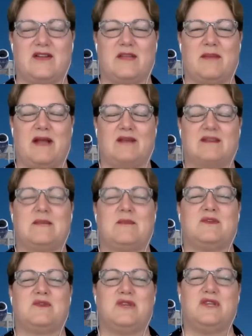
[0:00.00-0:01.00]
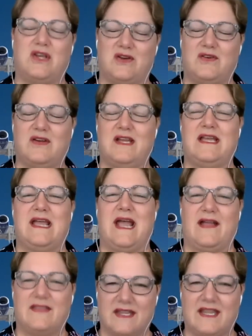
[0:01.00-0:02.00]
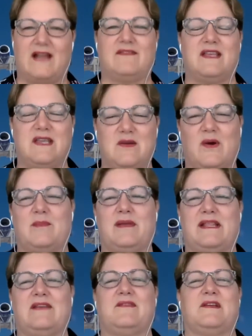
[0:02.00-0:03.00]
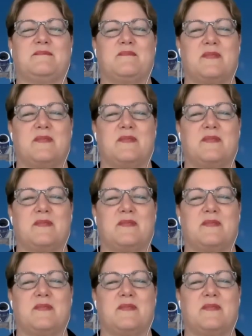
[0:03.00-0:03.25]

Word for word: that piles up between you and the life that you want to be living.